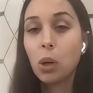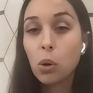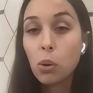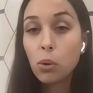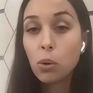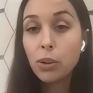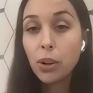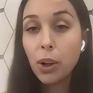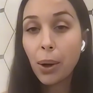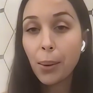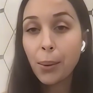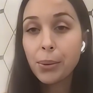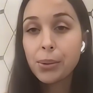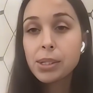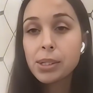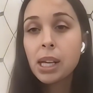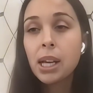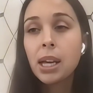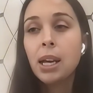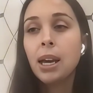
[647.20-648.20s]
Who
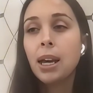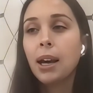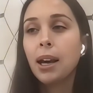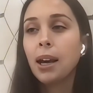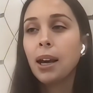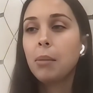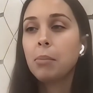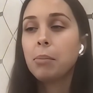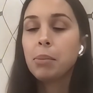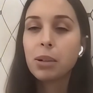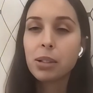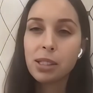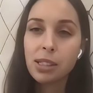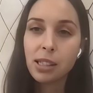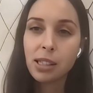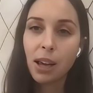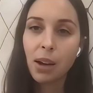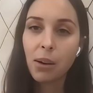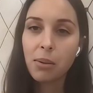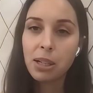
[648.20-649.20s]
knows?
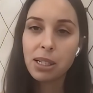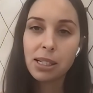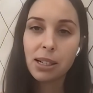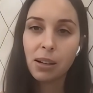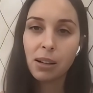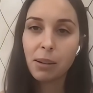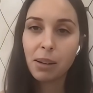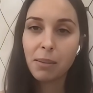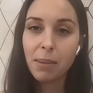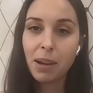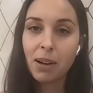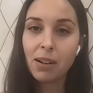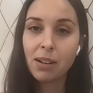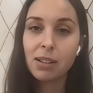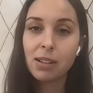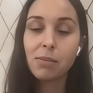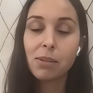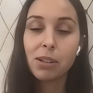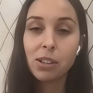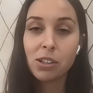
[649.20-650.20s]
Personally, I always tell my
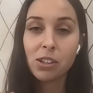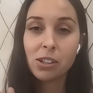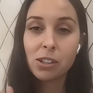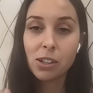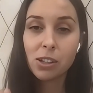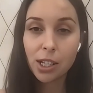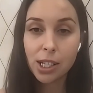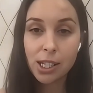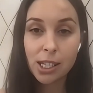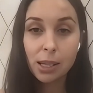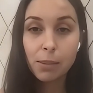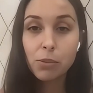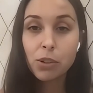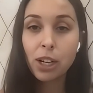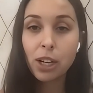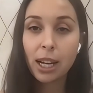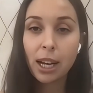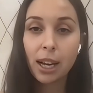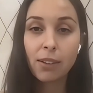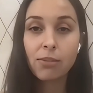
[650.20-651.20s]
parents once you start sleep
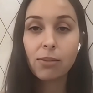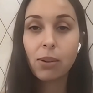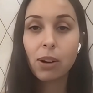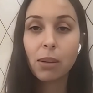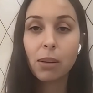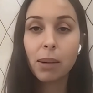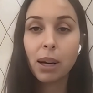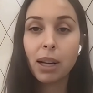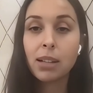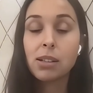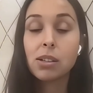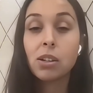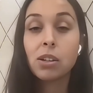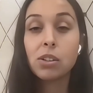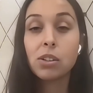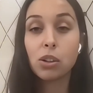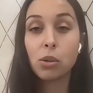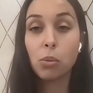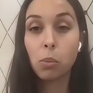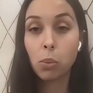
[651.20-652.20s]
training at 4 months,
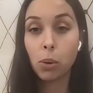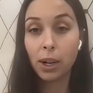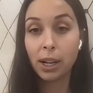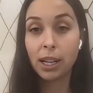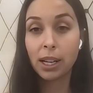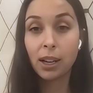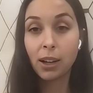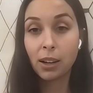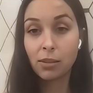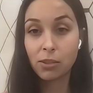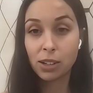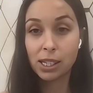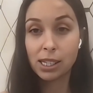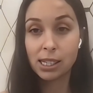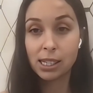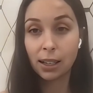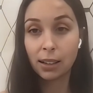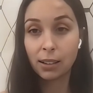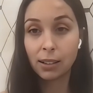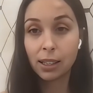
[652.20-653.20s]
because you're working on
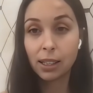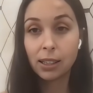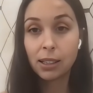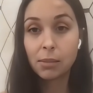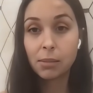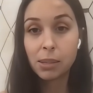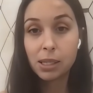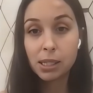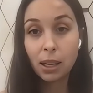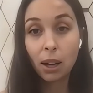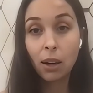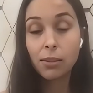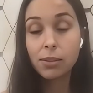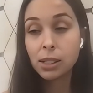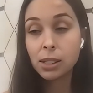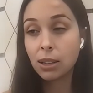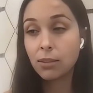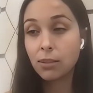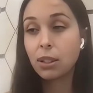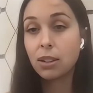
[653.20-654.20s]
resettling themselves,
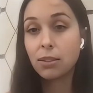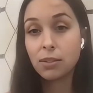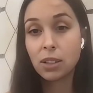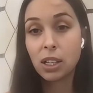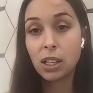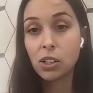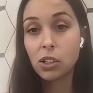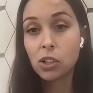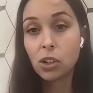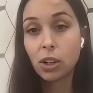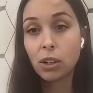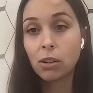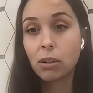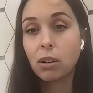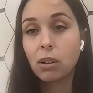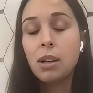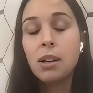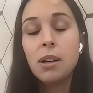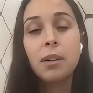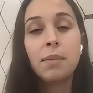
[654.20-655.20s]
even if they
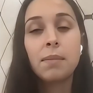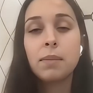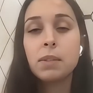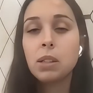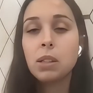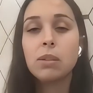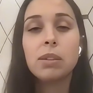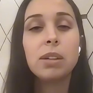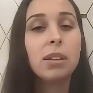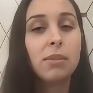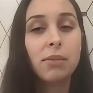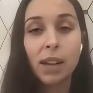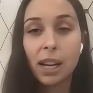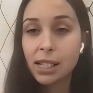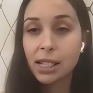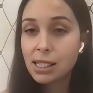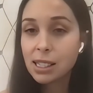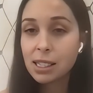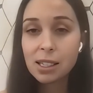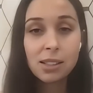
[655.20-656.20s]
startle, don't
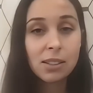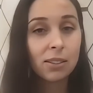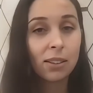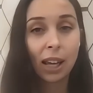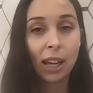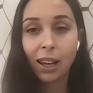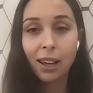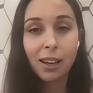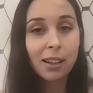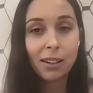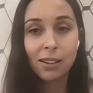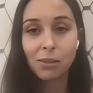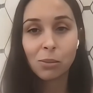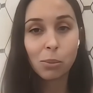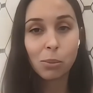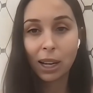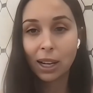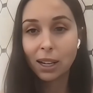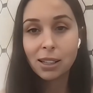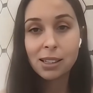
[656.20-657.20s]
invest into like a
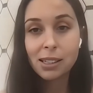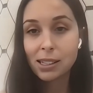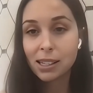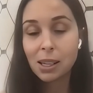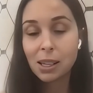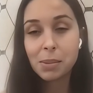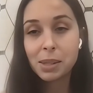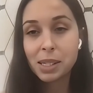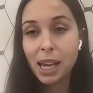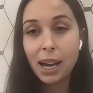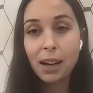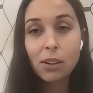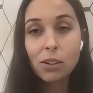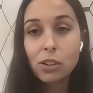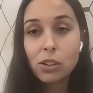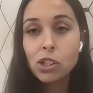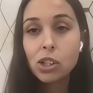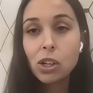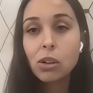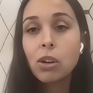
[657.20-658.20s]
weighted sleep sack or
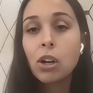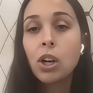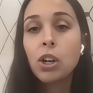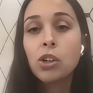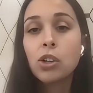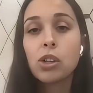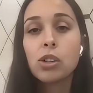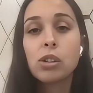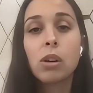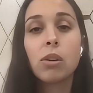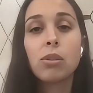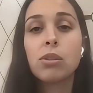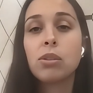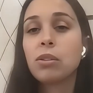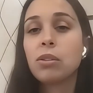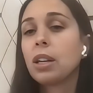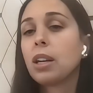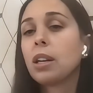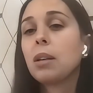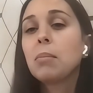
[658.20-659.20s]
so. Just go to
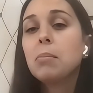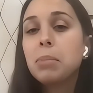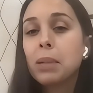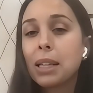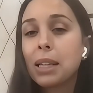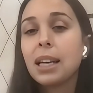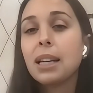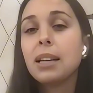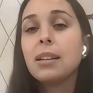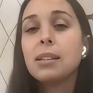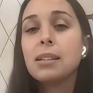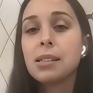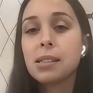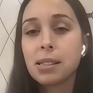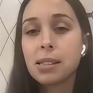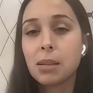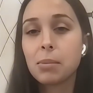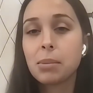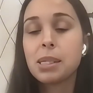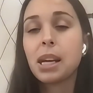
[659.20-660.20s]
like a plain
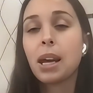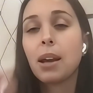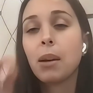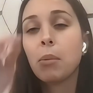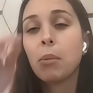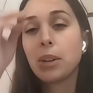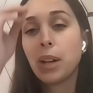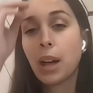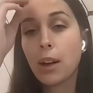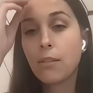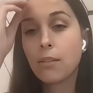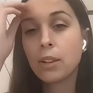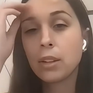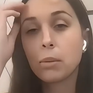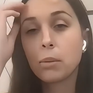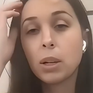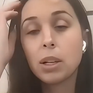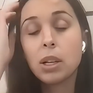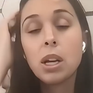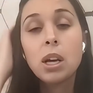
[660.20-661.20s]
sleep sack, whatever you
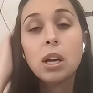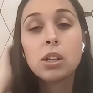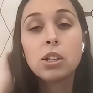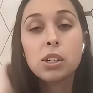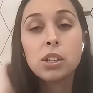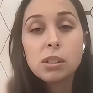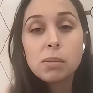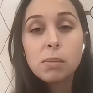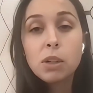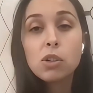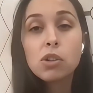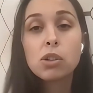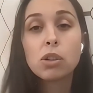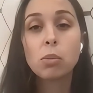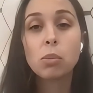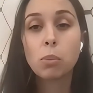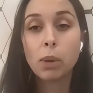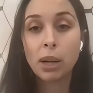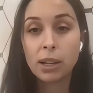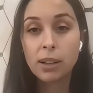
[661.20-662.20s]
want. Just make sure
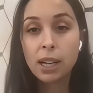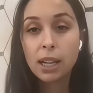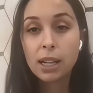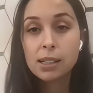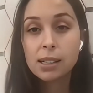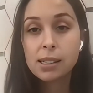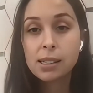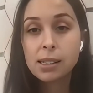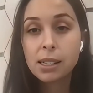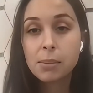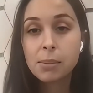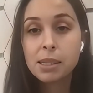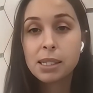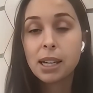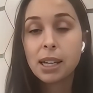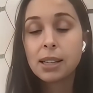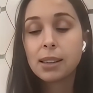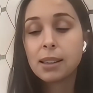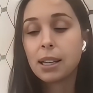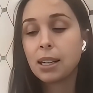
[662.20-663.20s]
when you get a sleep
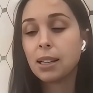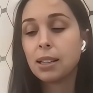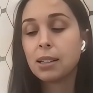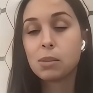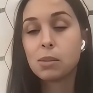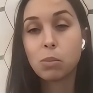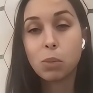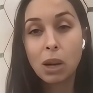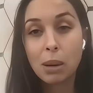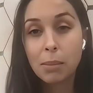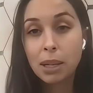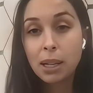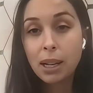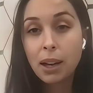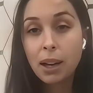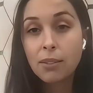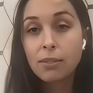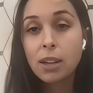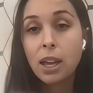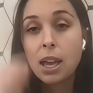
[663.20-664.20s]
sack that it's warm
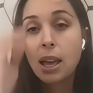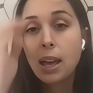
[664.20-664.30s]
enough.